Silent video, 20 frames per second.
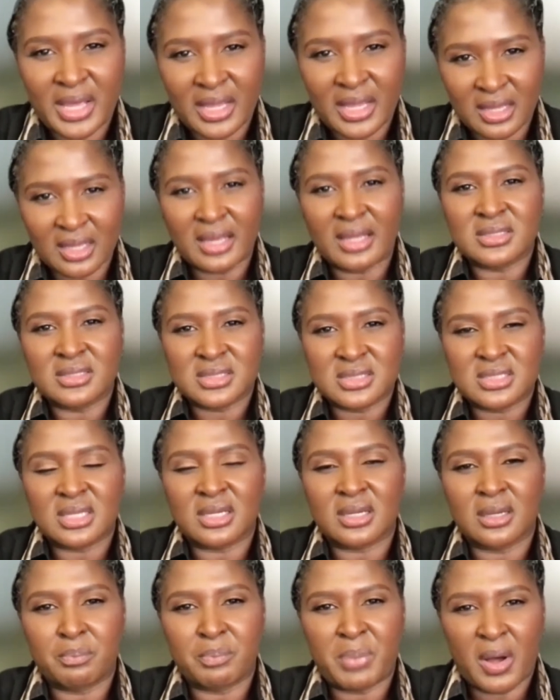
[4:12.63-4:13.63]
back
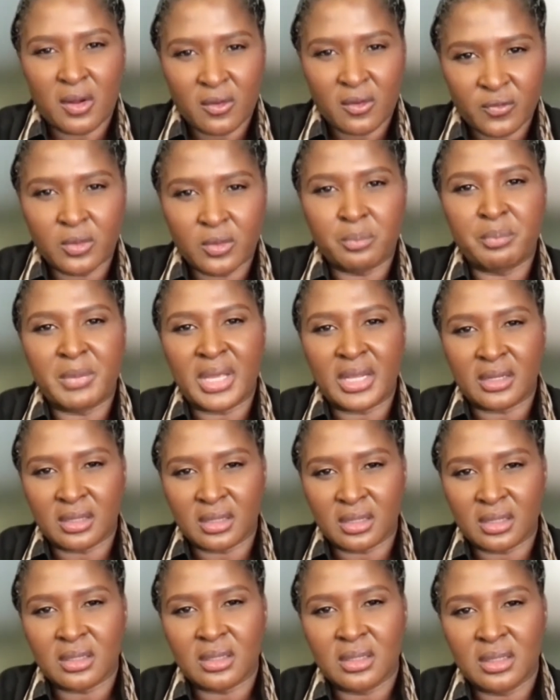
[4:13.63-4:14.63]
against uh, powerful
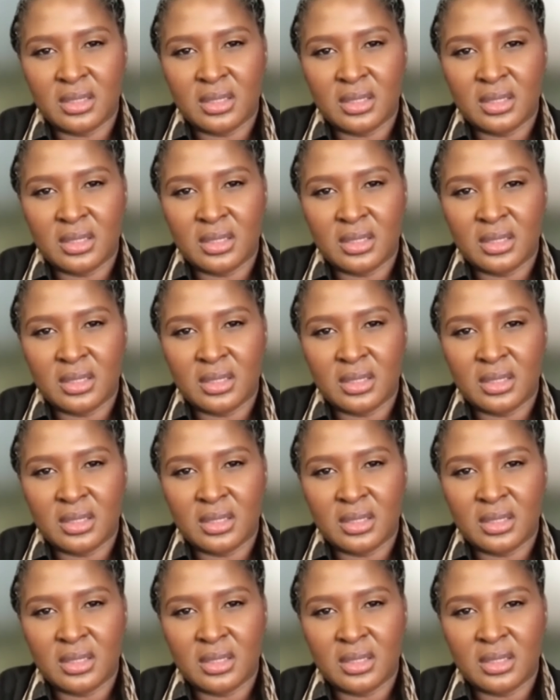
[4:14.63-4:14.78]
men